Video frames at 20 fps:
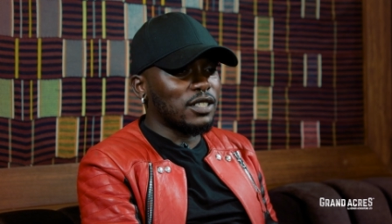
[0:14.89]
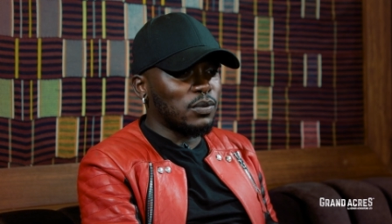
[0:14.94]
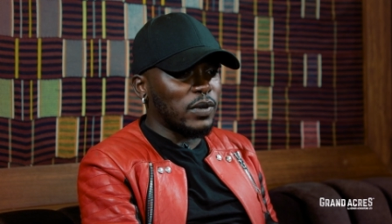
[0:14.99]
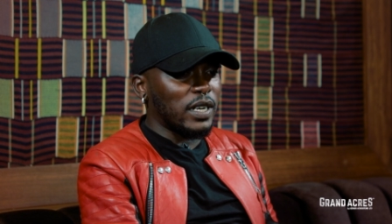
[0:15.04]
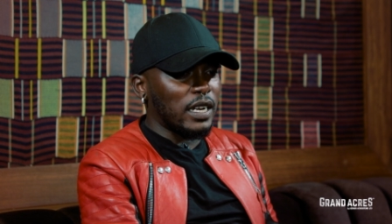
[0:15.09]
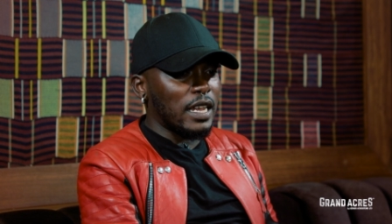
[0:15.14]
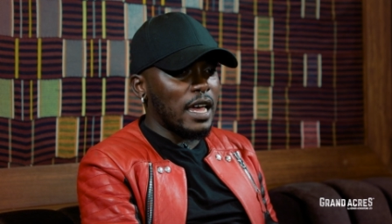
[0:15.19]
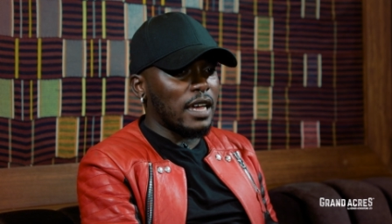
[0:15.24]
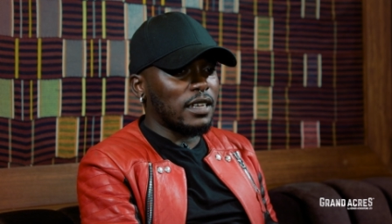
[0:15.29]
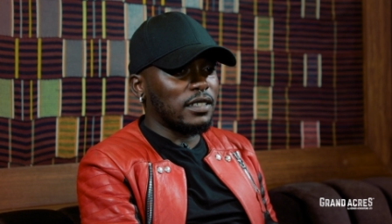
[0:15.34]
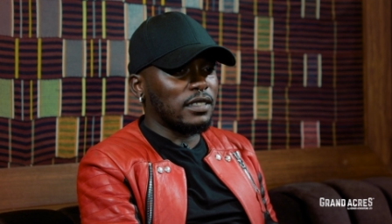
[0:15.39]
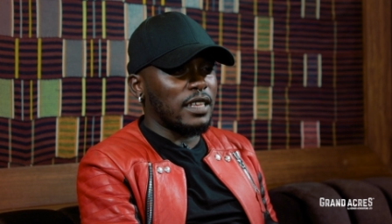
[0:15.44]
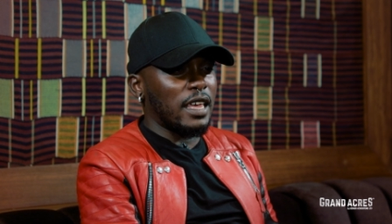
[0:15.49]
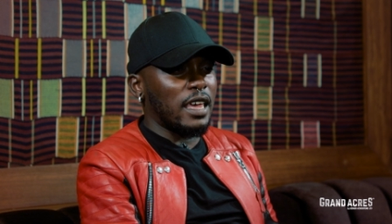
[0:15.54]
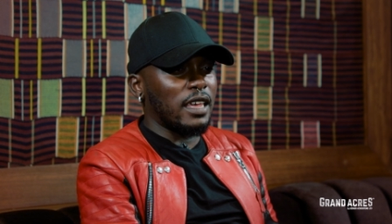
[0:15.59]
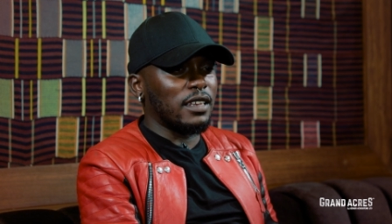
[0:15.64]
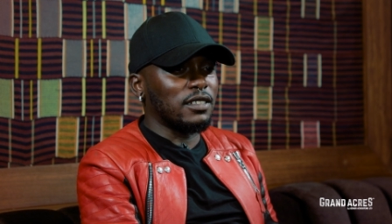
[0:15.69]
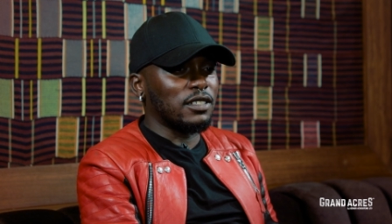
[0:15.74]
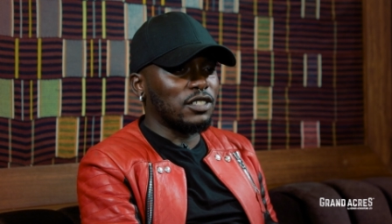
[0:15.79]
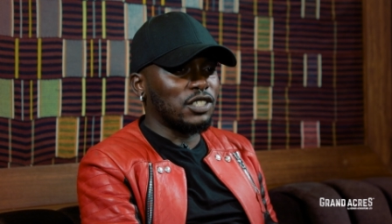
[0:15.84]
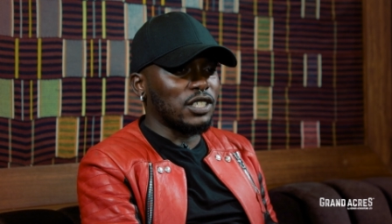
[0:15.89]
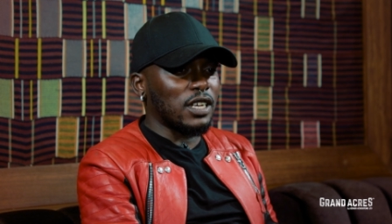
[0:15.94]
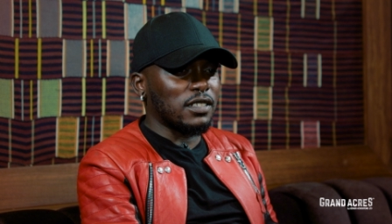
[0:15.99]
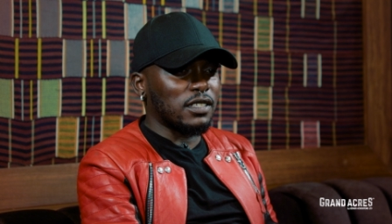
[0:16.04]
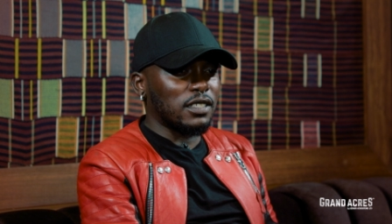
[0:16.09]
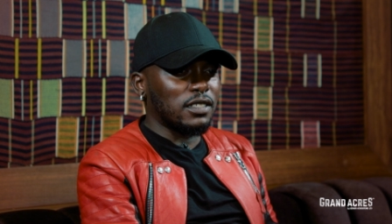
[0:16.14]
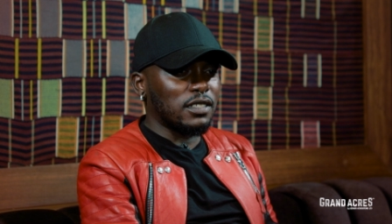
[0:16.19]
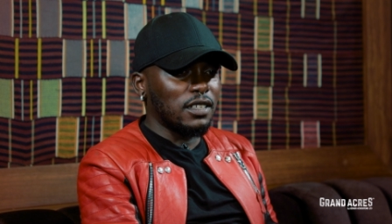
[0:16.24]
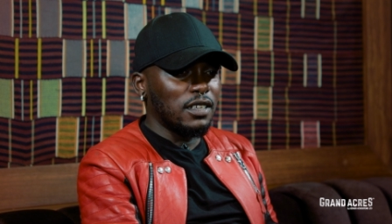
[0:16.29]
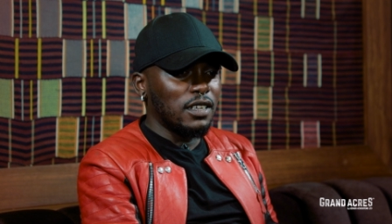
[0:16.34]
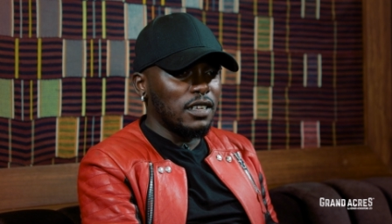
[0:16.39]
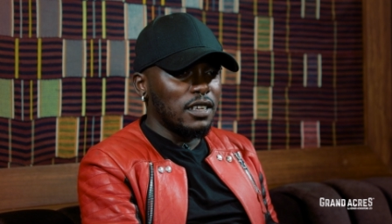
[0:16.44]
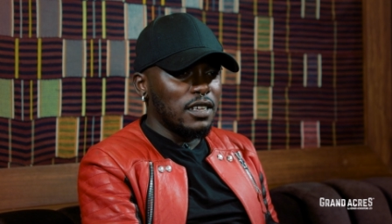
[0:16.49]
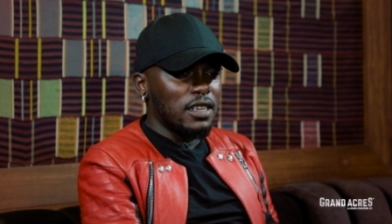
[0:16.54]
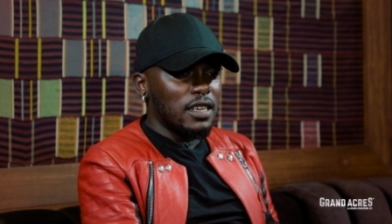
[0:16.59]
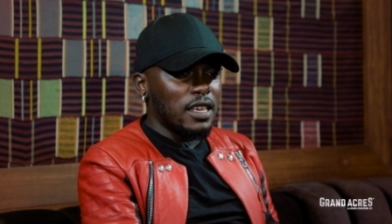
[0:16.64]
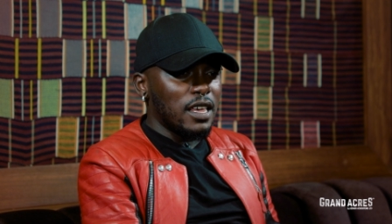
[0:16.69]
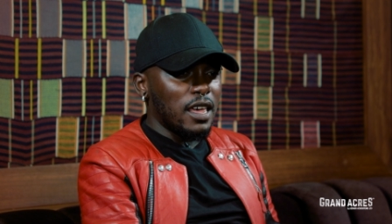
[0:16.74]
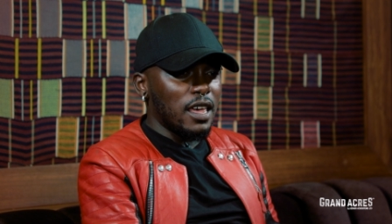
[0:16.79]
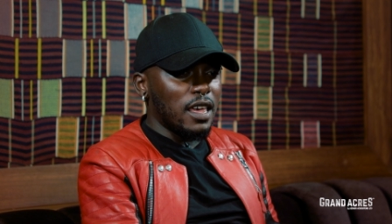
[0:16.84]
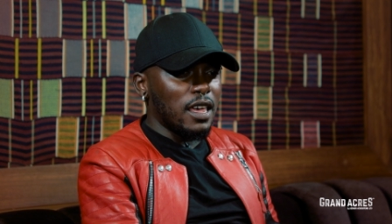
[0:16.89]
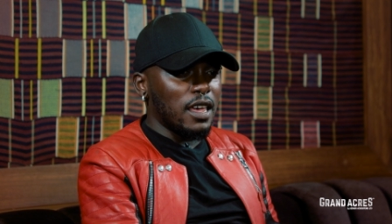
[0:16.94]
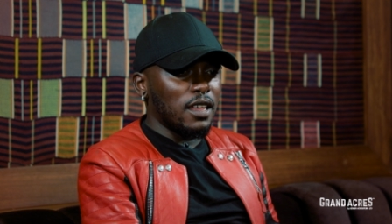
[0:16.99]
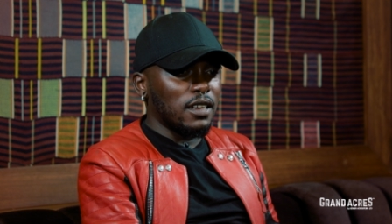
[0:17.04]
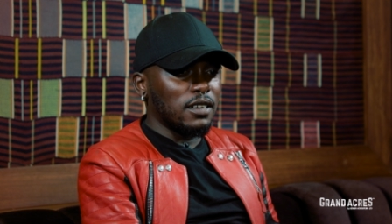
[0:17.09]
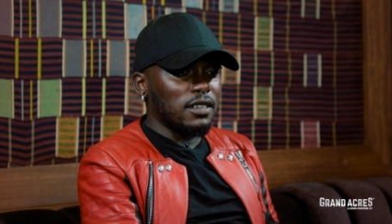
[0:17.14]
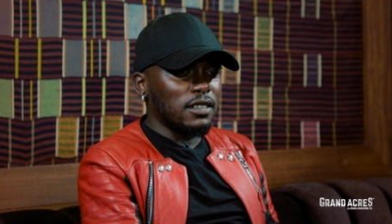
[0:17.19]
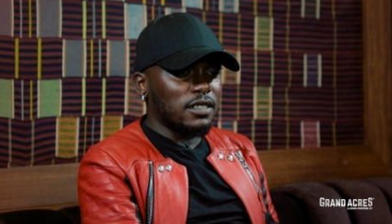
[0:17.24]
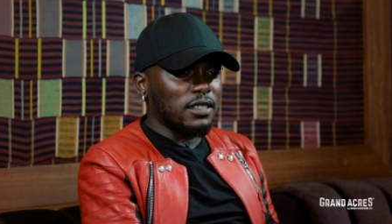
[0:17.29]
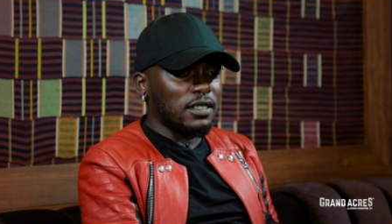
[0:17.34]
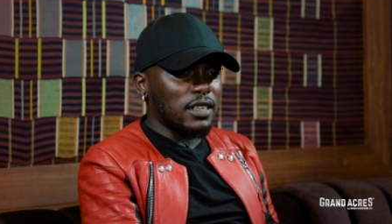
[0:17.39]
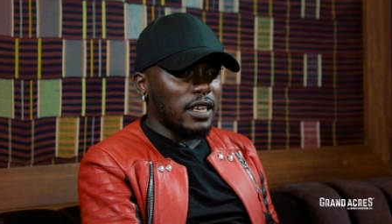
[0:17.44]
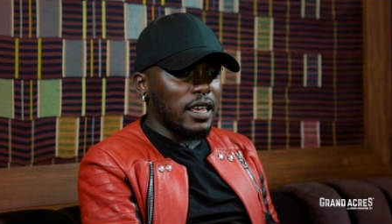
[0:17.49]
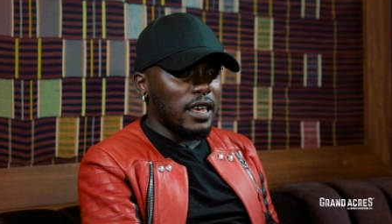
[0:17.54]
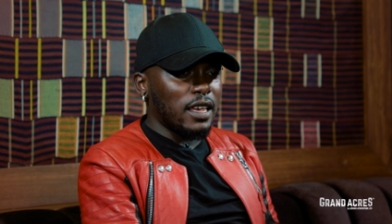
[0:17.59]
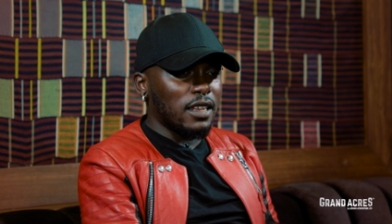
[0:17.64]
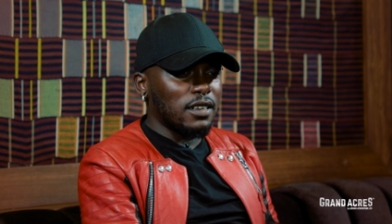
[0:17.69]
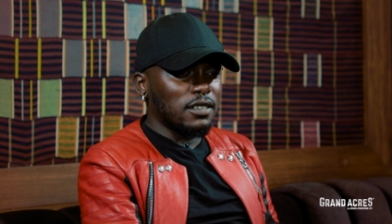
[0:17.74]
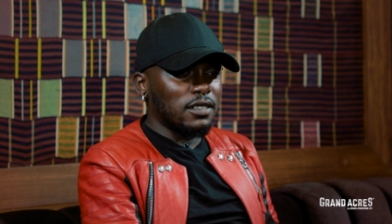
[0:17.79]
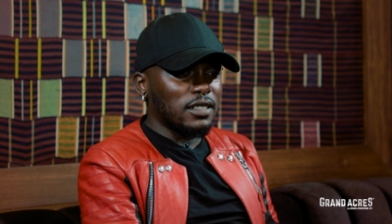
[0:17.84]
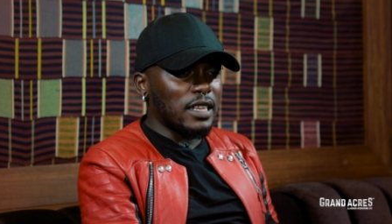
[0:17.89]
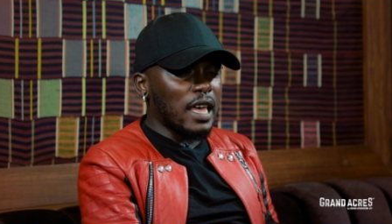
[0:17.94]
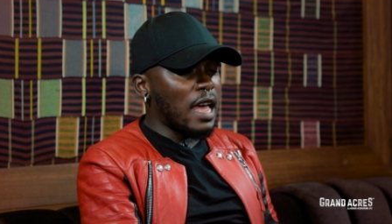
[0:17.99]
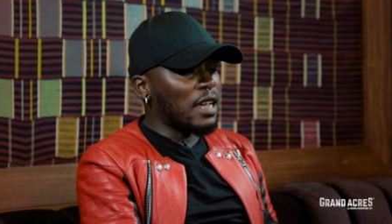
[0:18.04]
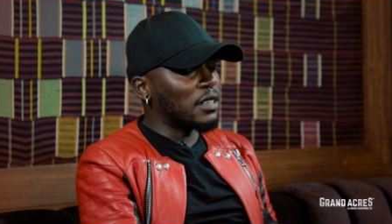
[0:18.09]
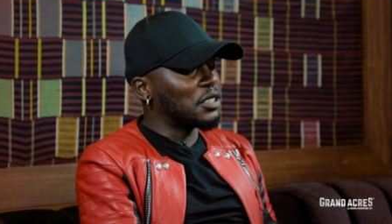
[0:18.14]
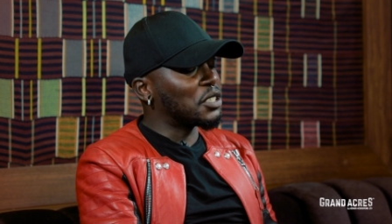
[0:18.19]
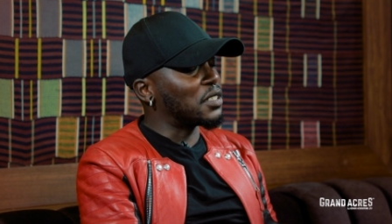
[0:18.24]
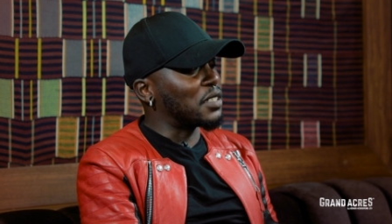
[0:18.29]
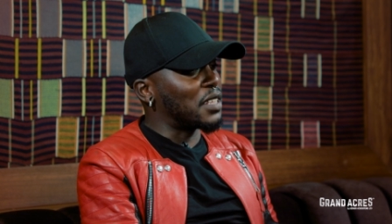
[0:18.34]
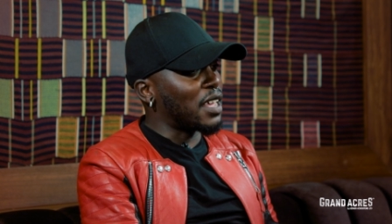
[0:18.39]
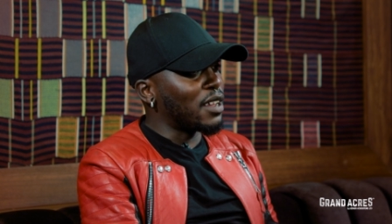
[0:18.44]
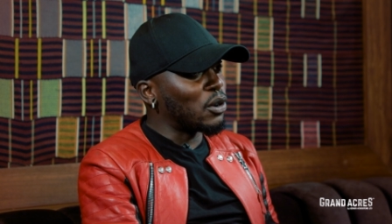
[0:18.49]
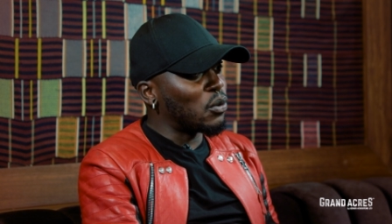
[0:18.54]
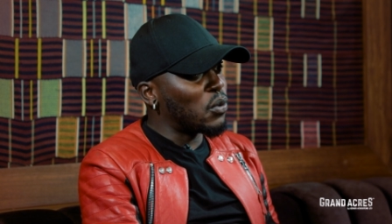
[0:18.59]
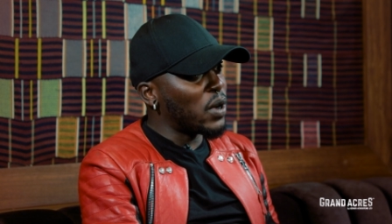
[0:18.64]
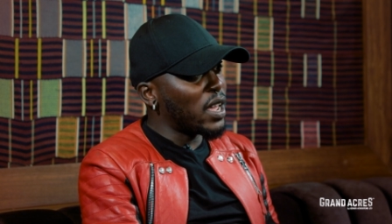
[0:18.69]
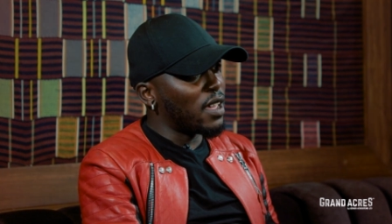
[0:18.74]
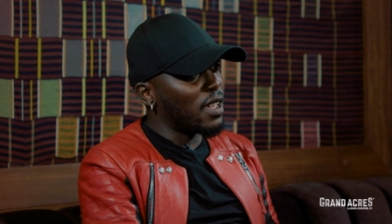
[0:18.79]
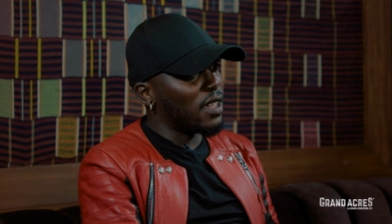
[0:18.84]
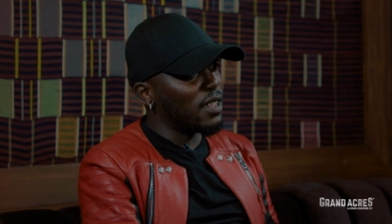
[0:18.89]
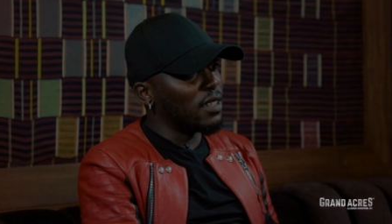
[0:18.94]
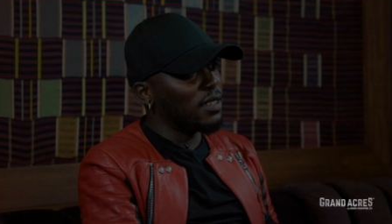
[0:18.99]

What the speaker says: relax and just just get away.